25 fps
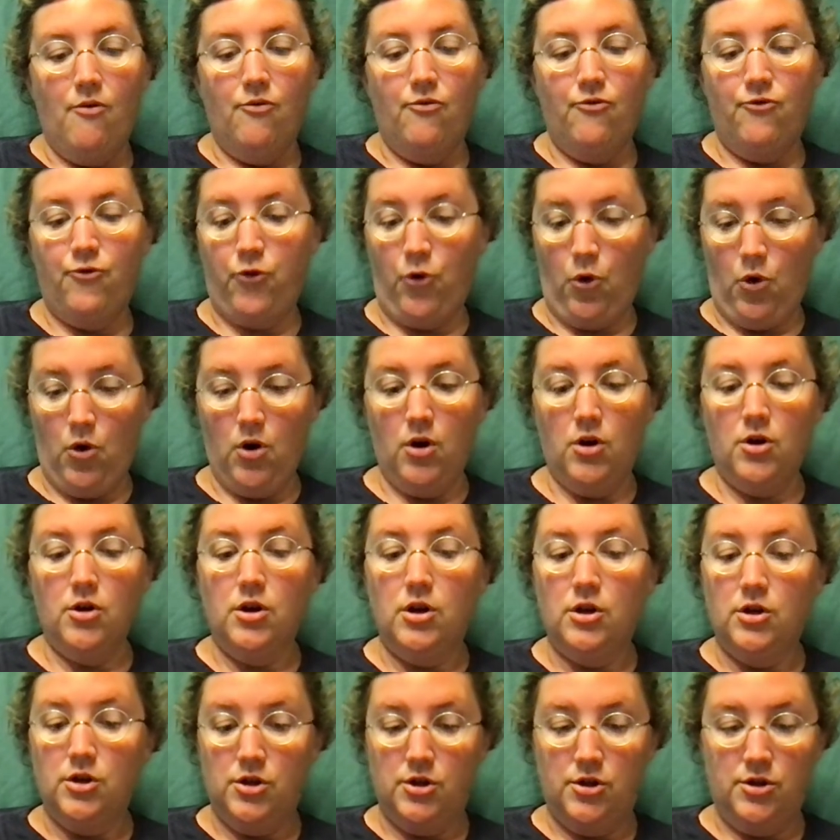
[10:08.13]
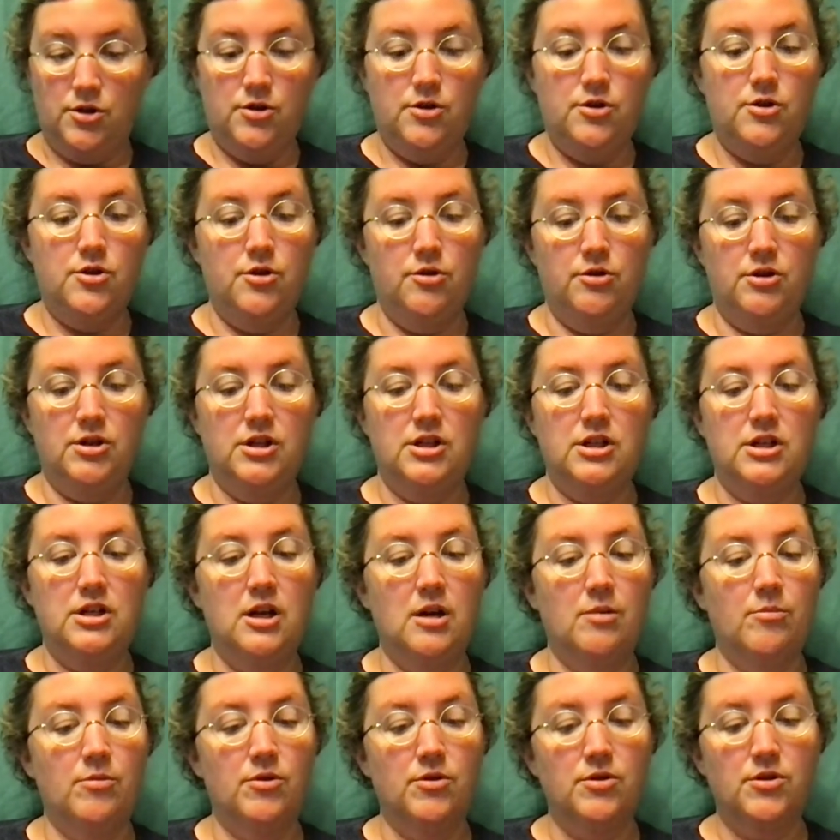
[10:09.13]
For two-digit
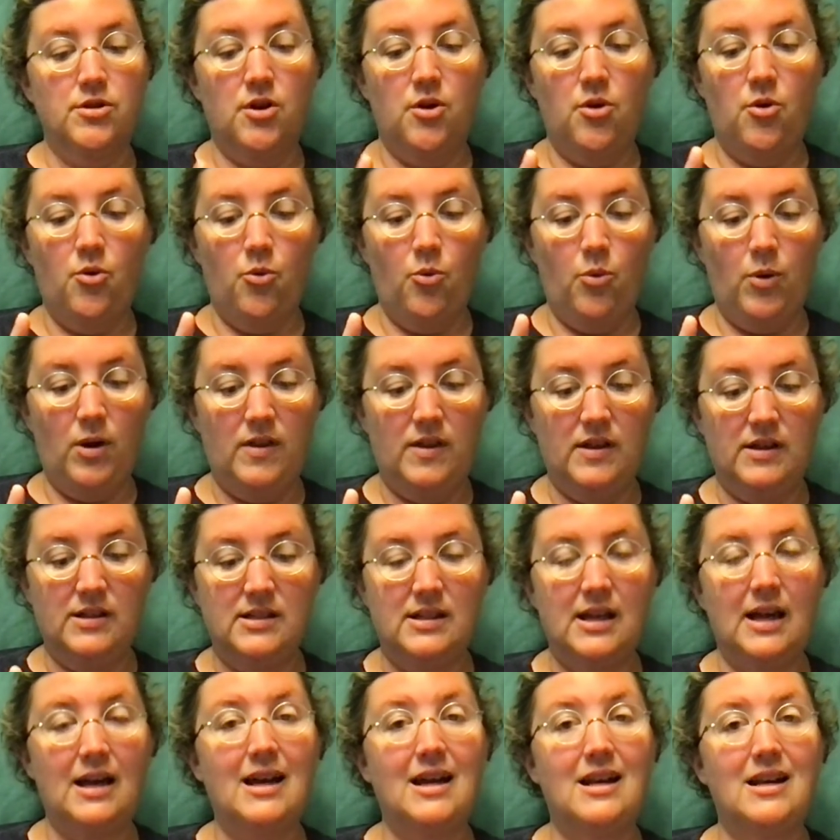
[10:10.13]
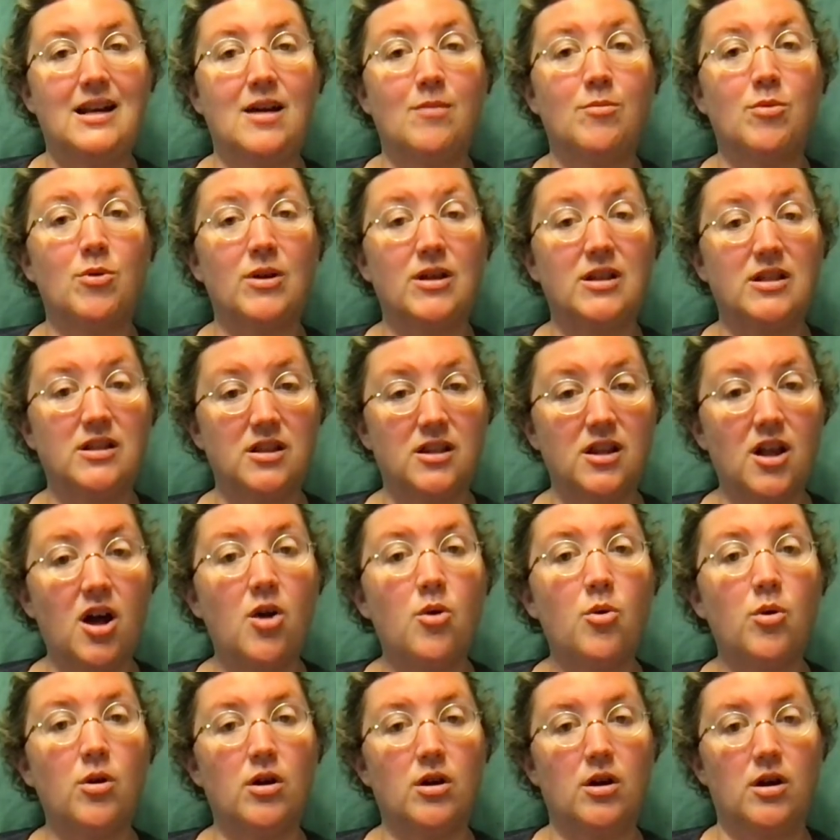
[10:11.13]
numbers, when the second number is
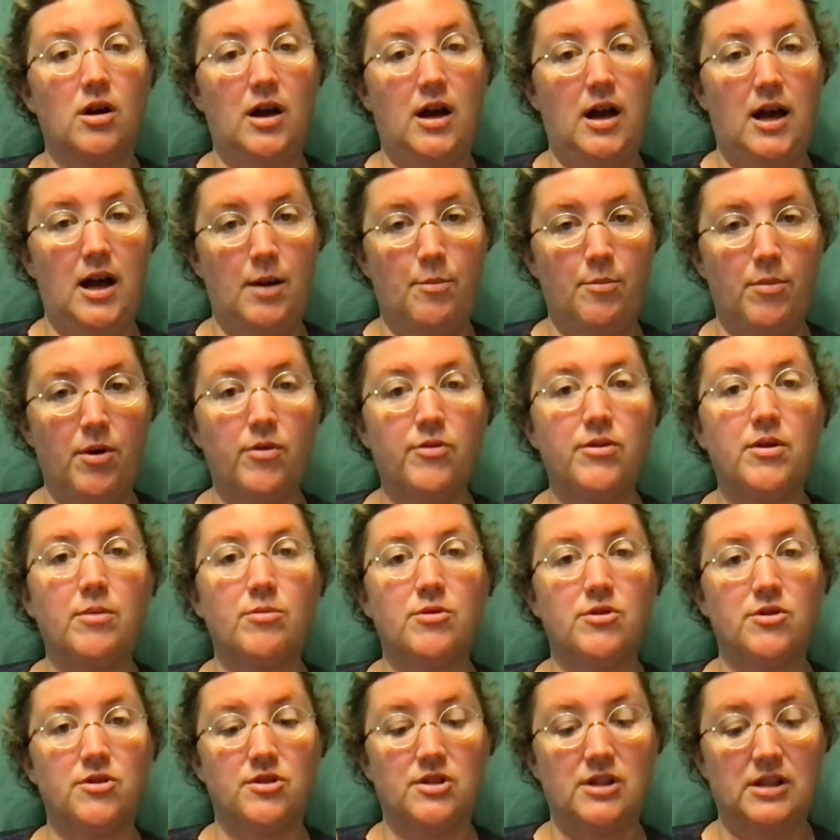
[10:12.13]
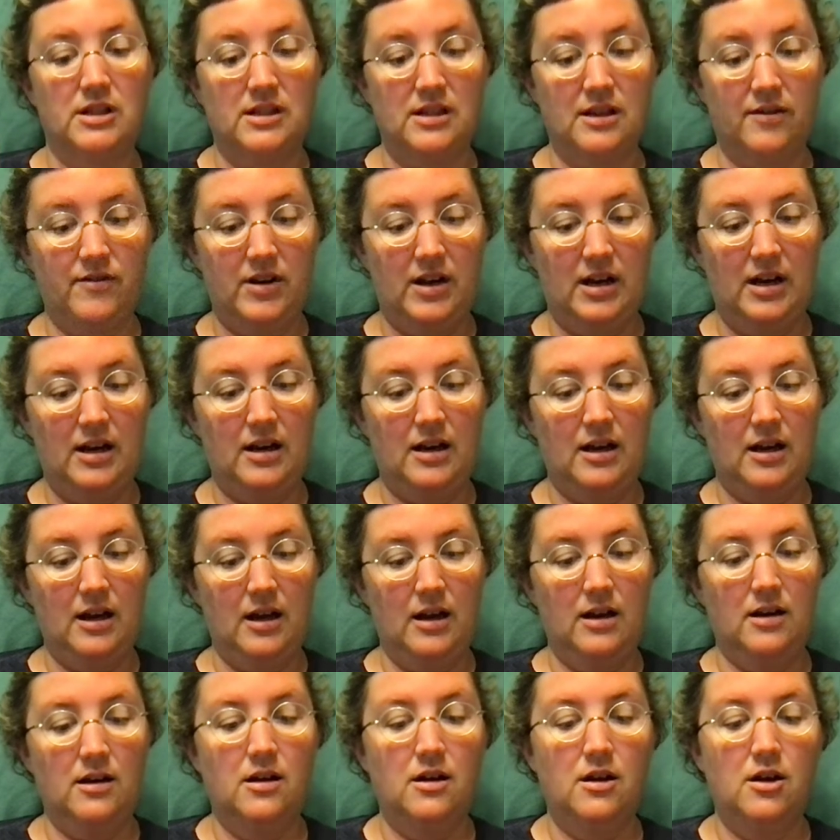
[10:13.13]
lower and both numbers are 6, 7, 8, and
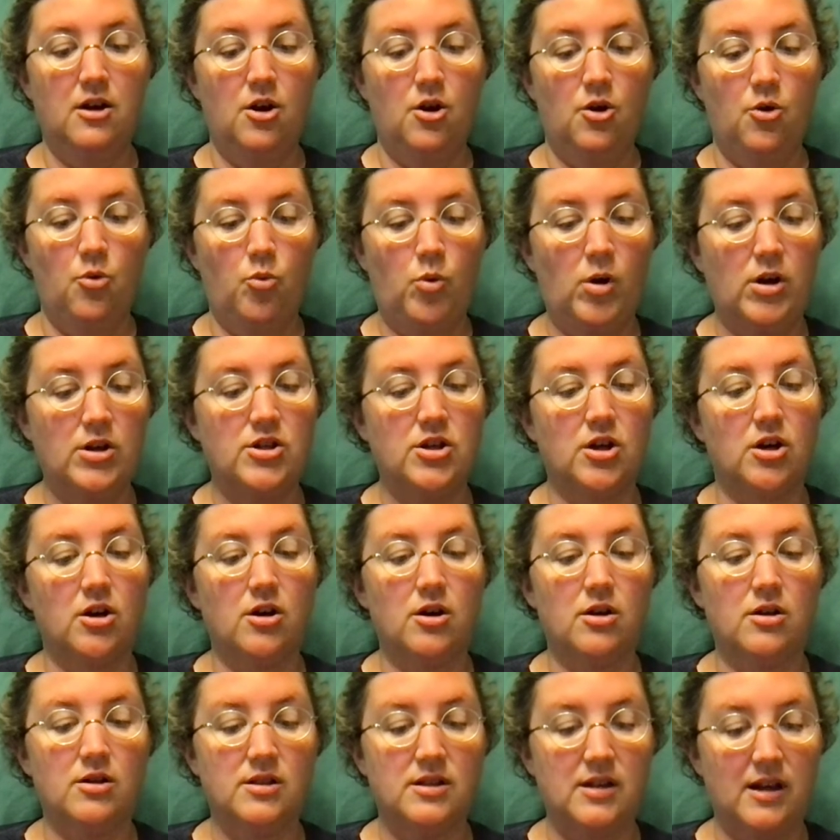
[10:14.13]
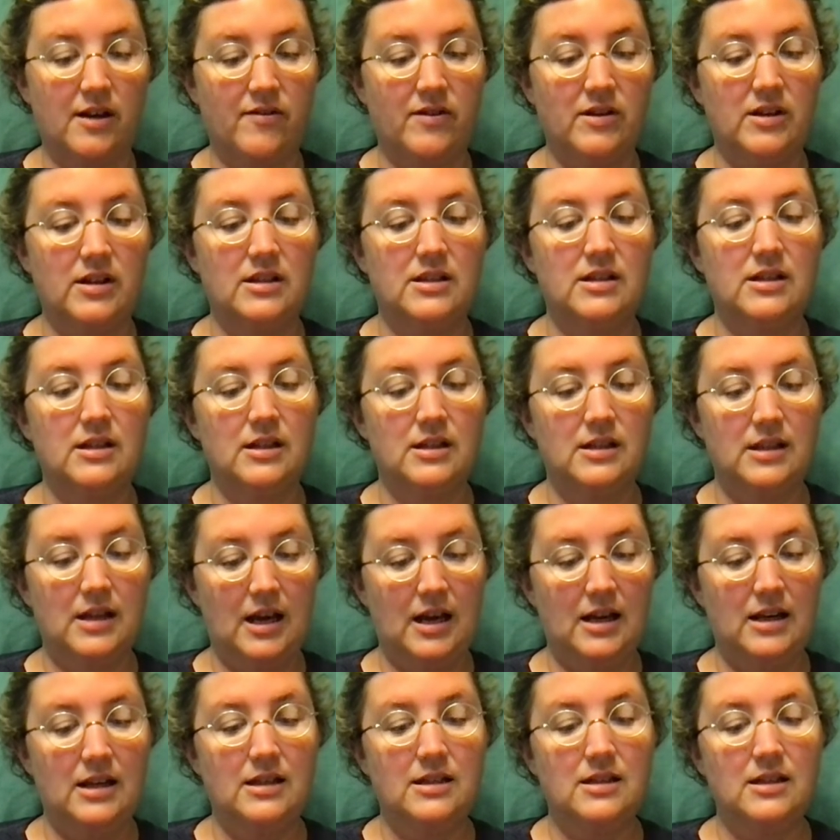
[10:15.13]
9, which are 76,
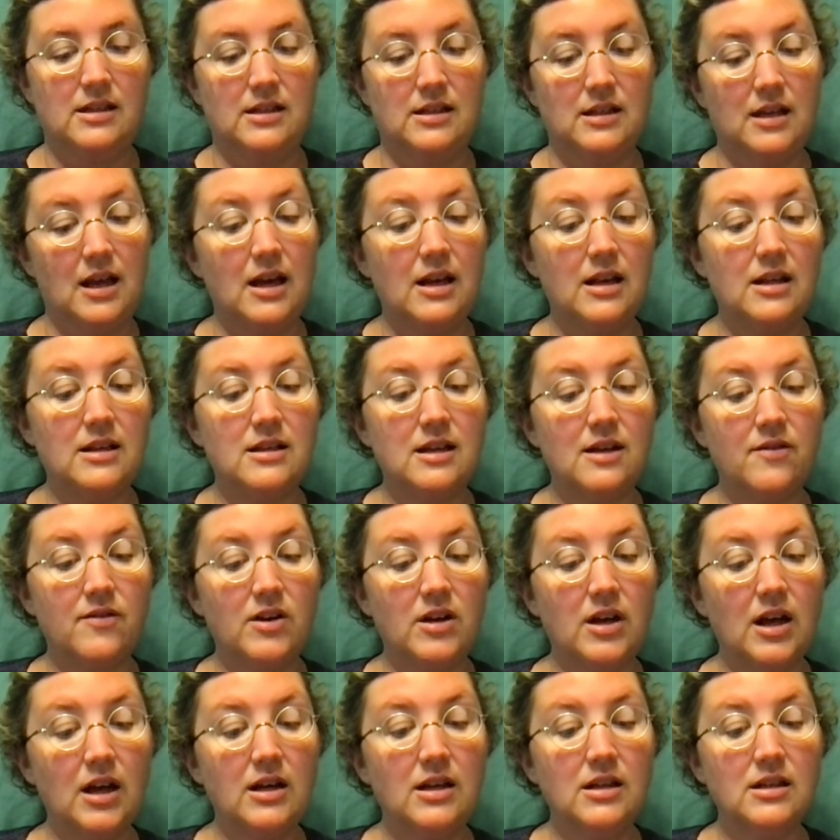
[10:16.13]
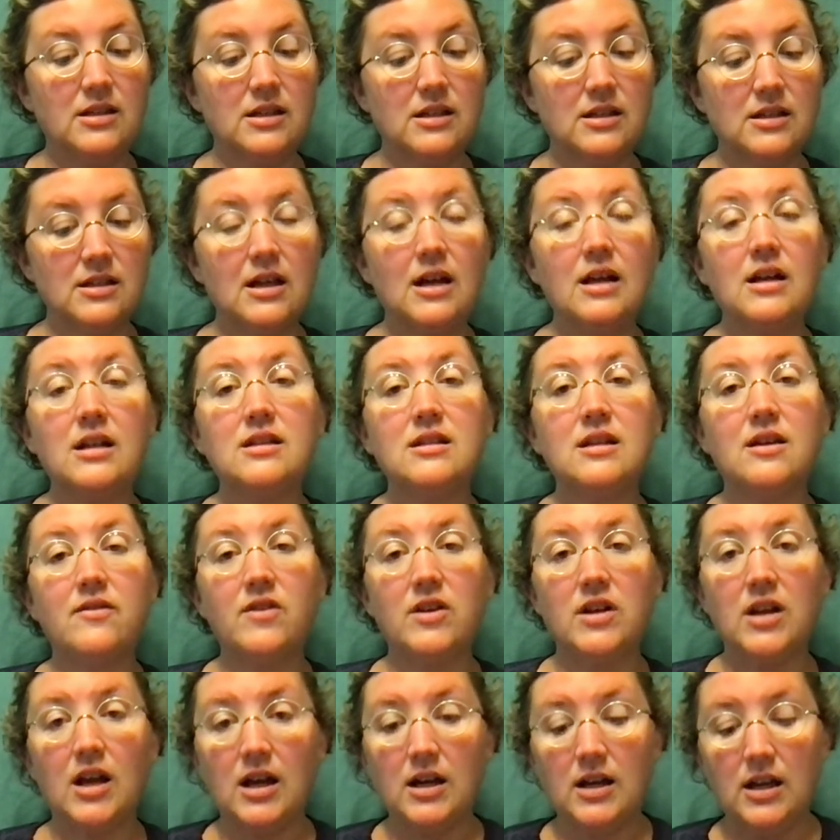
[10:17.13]
86, 87, 96,
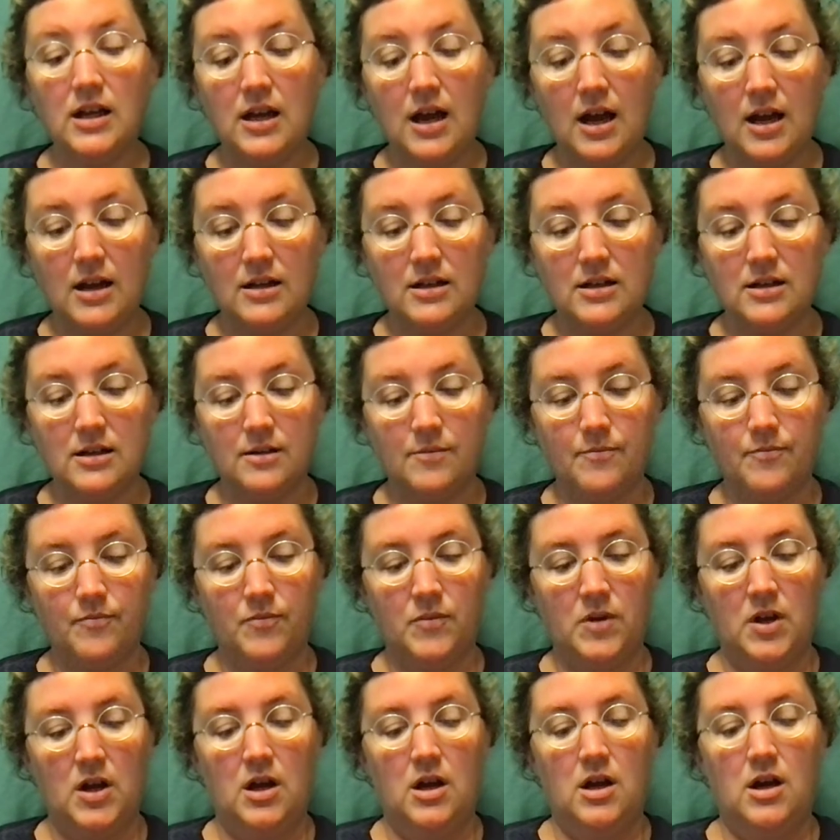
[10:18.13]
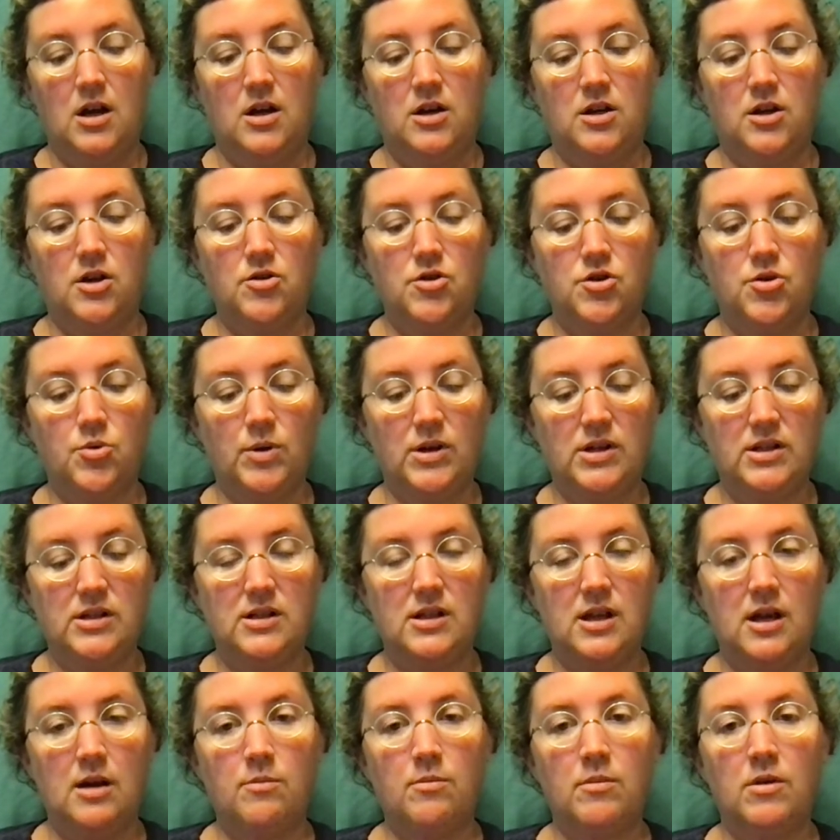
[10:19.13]
97, 98, you twist
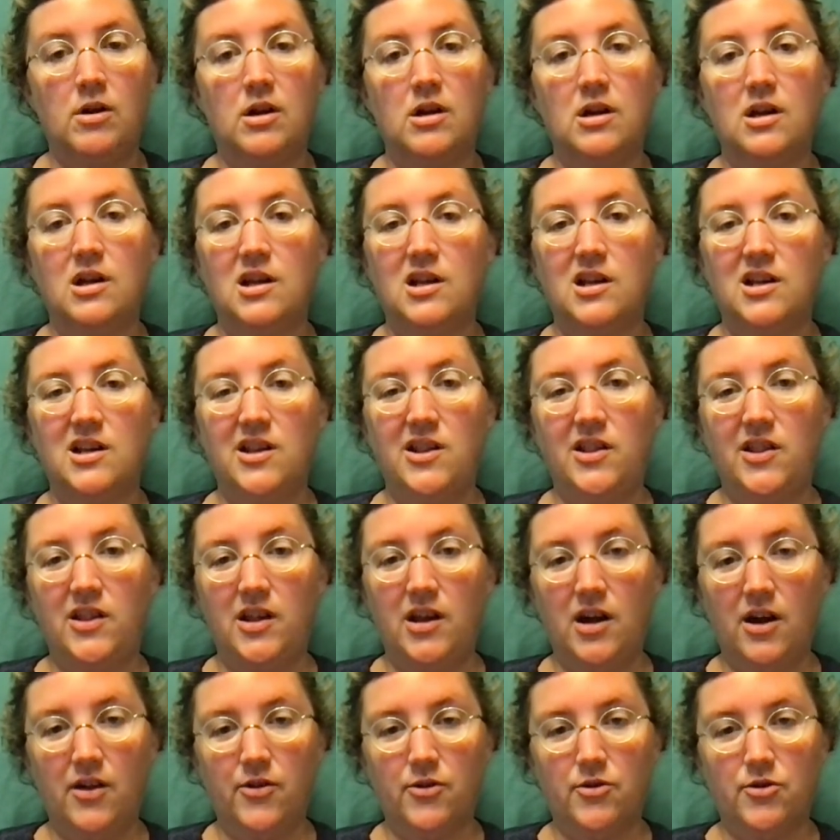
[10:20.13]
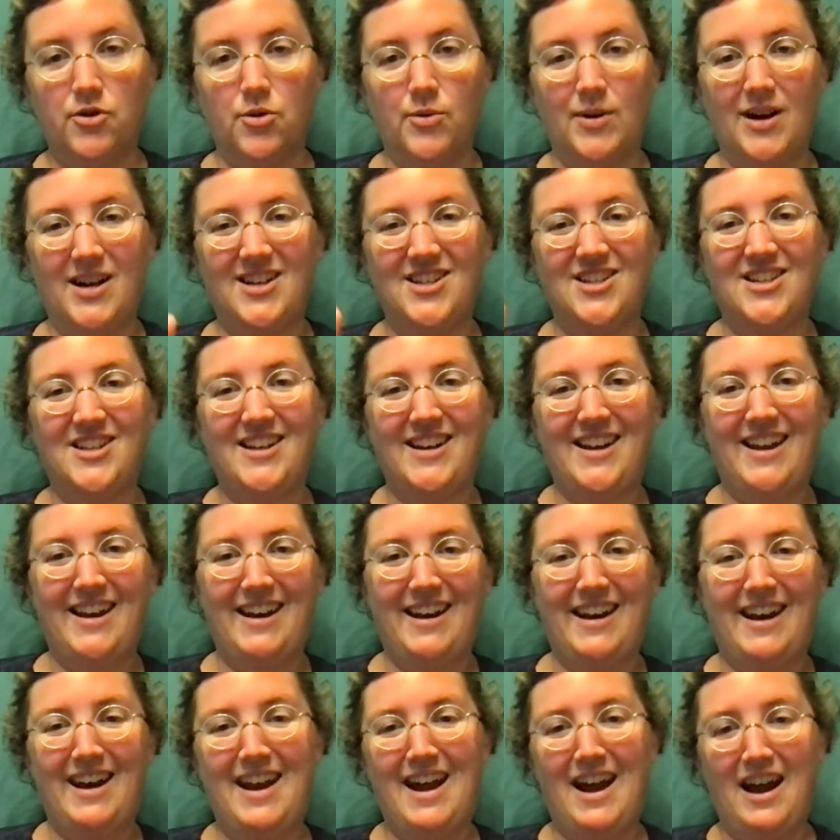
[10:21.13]
them the other direction,
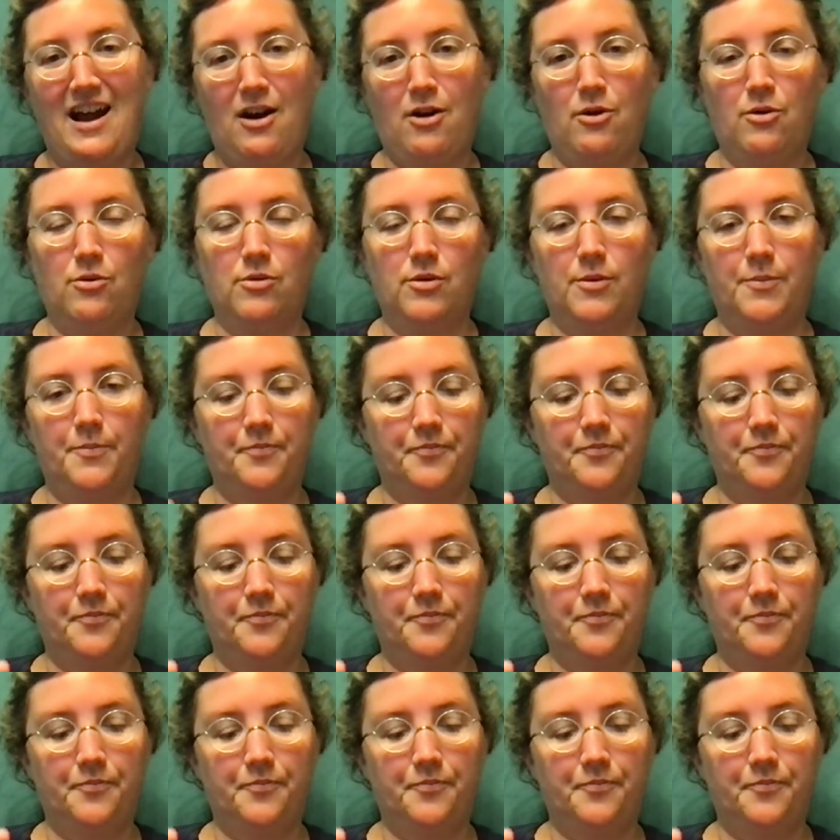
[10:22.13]
down.